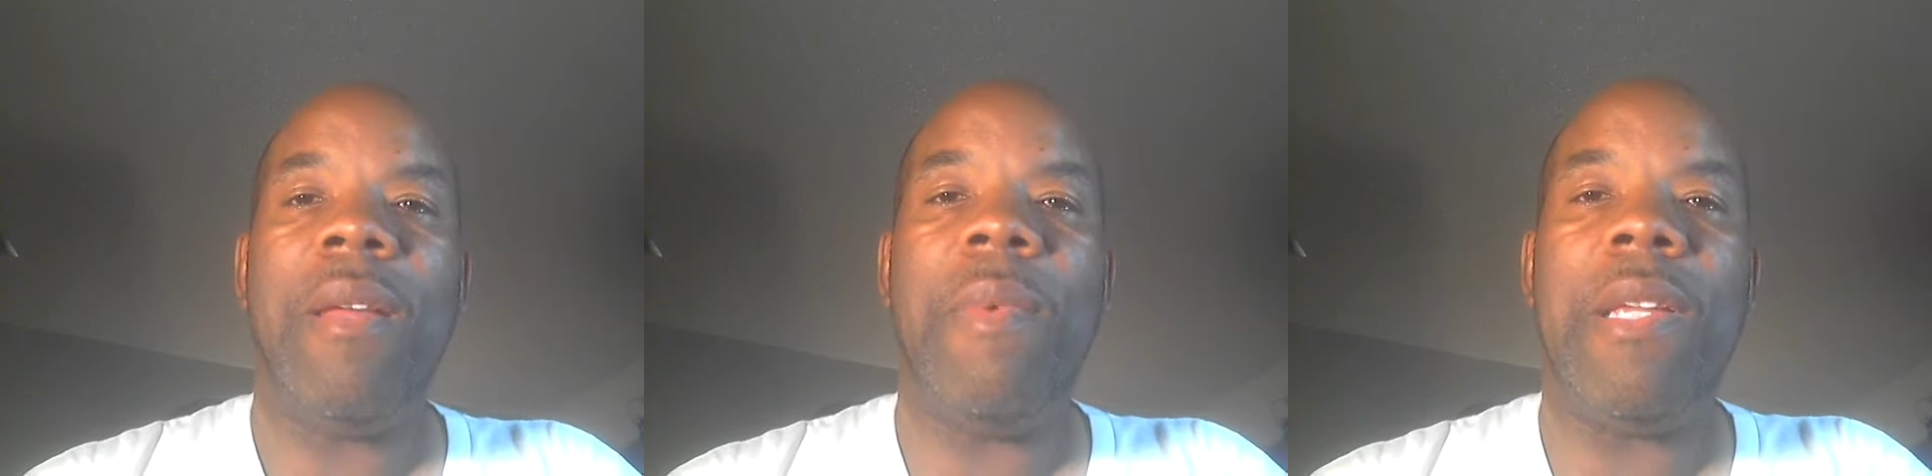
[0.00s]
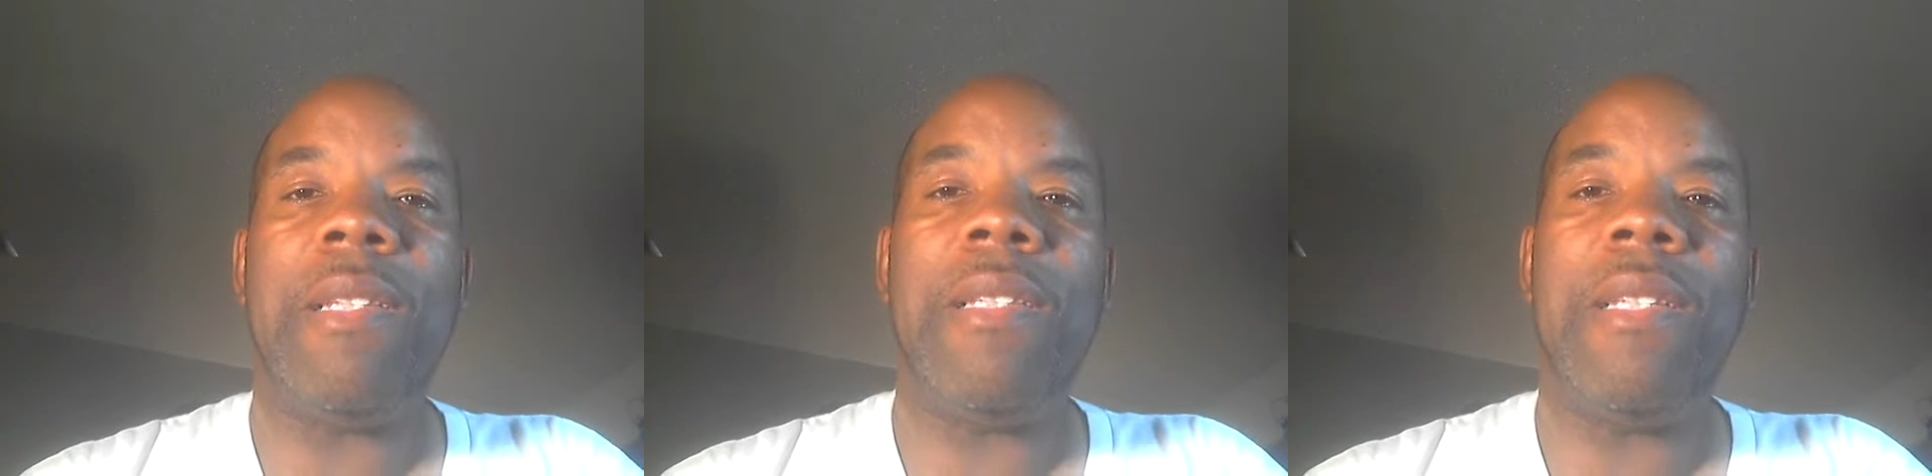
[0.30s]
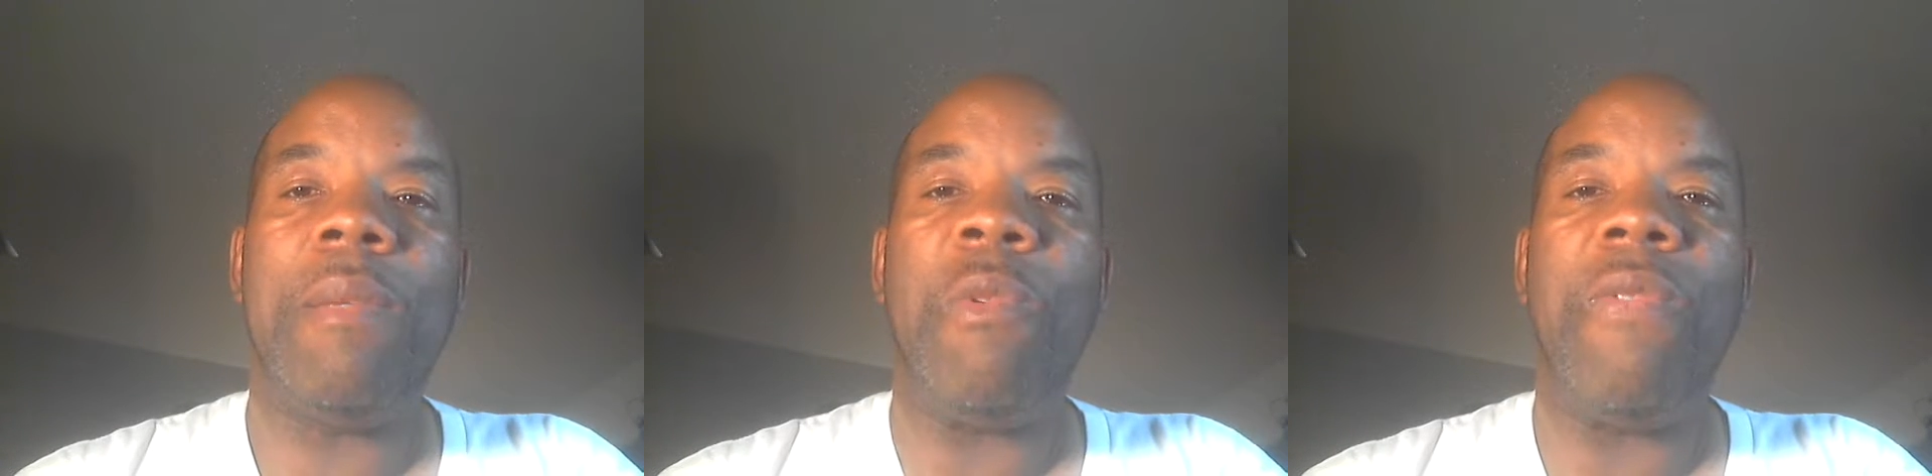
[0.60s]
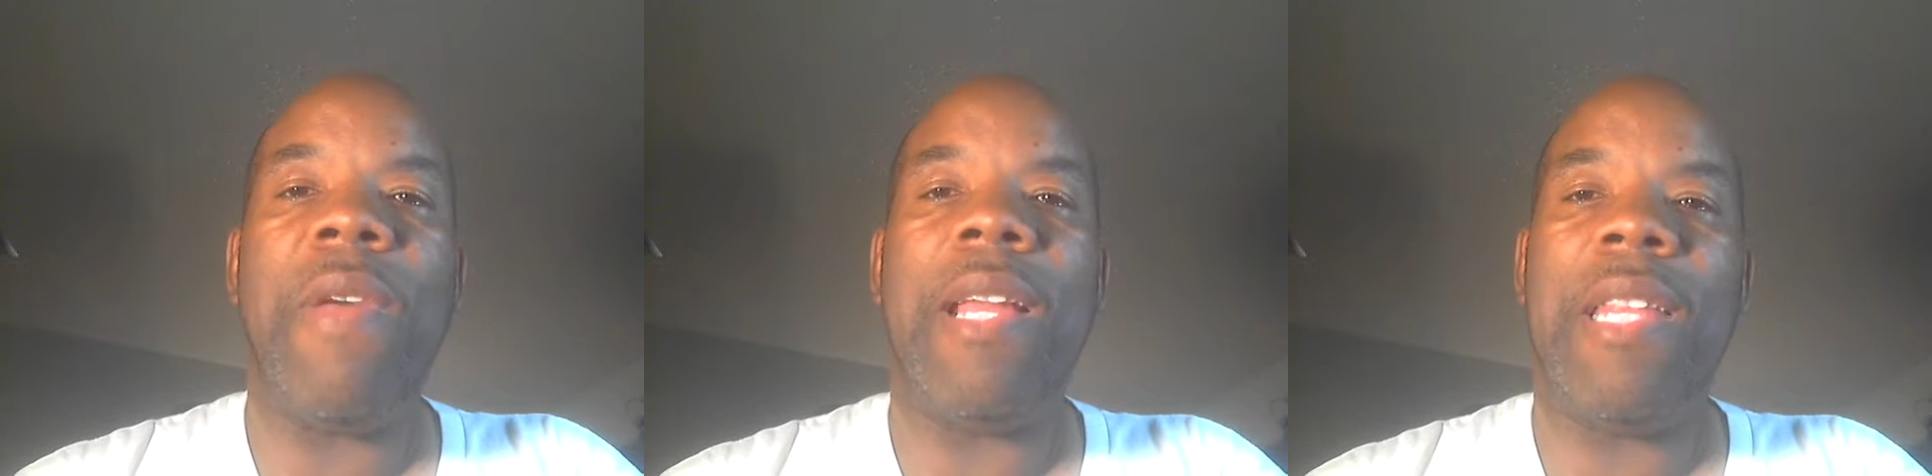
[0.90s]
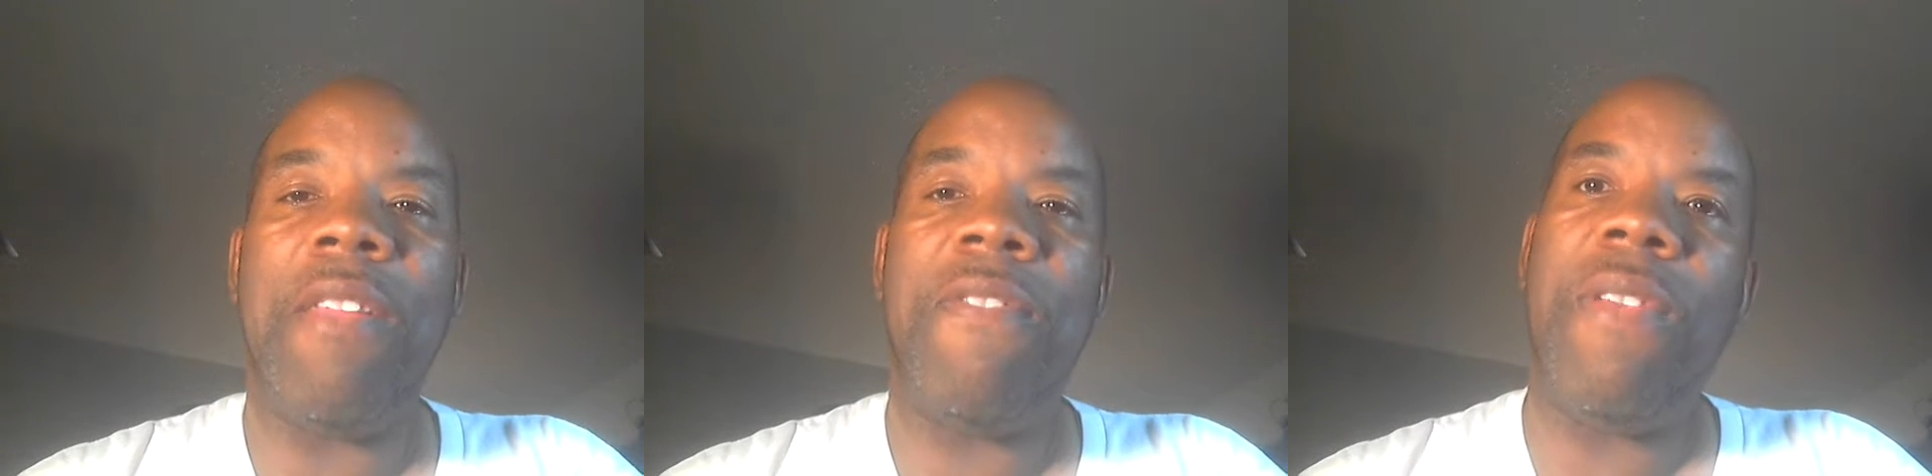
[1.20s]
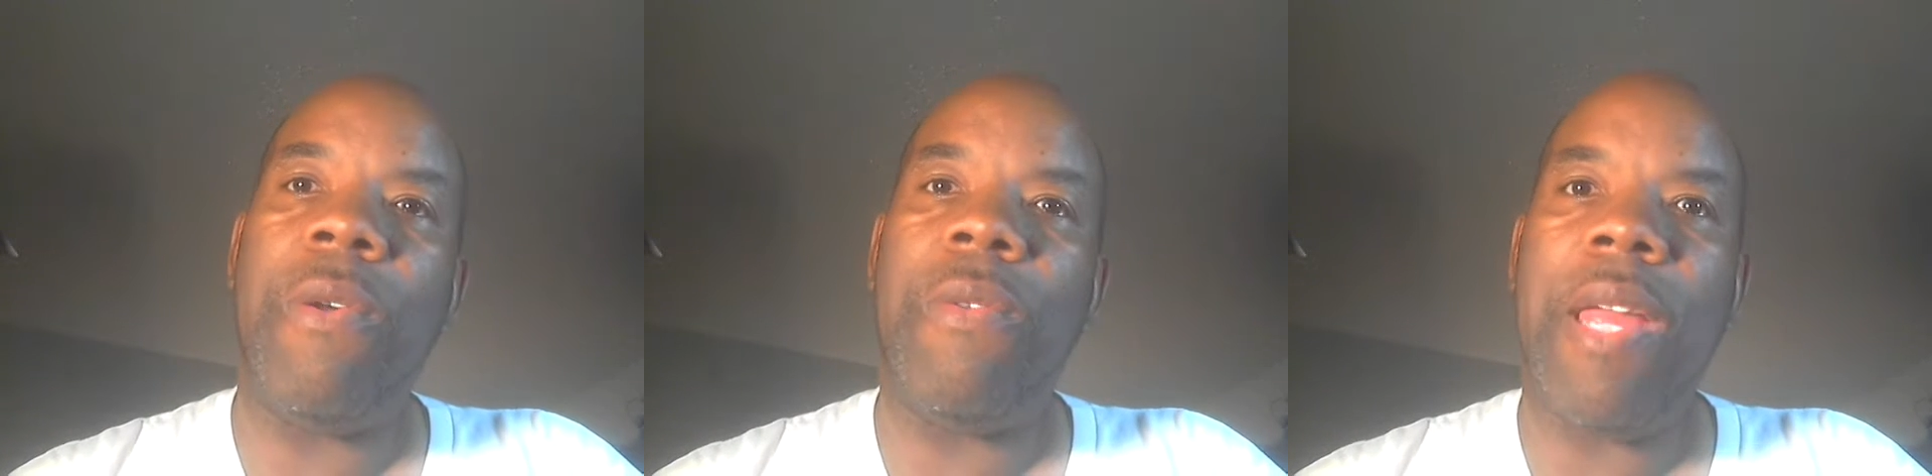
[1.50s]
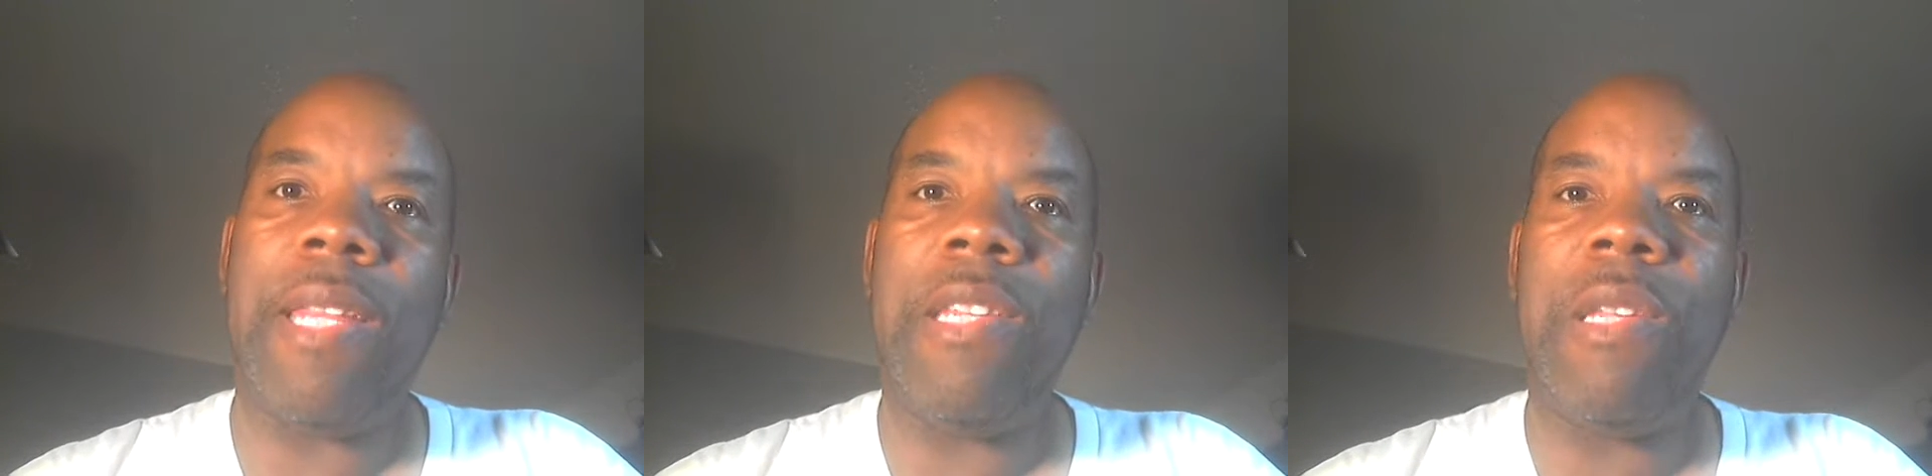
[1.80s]
because of the simple fact they feel
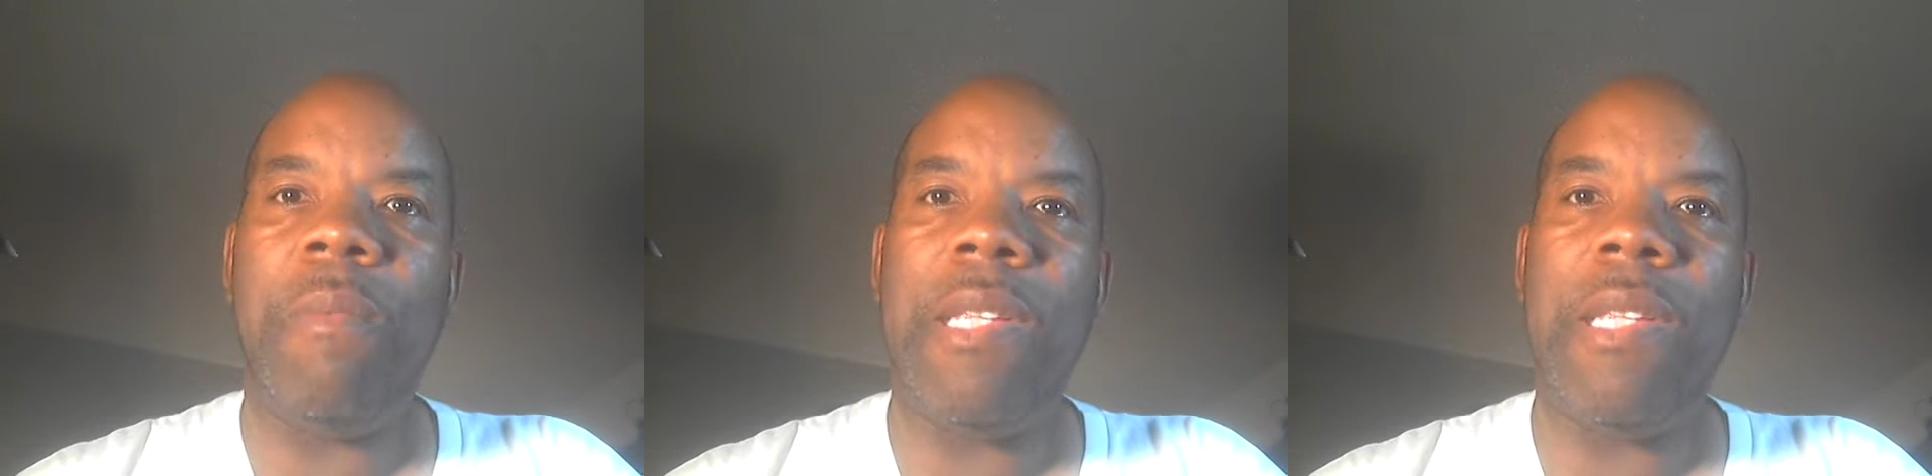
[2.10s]
that they should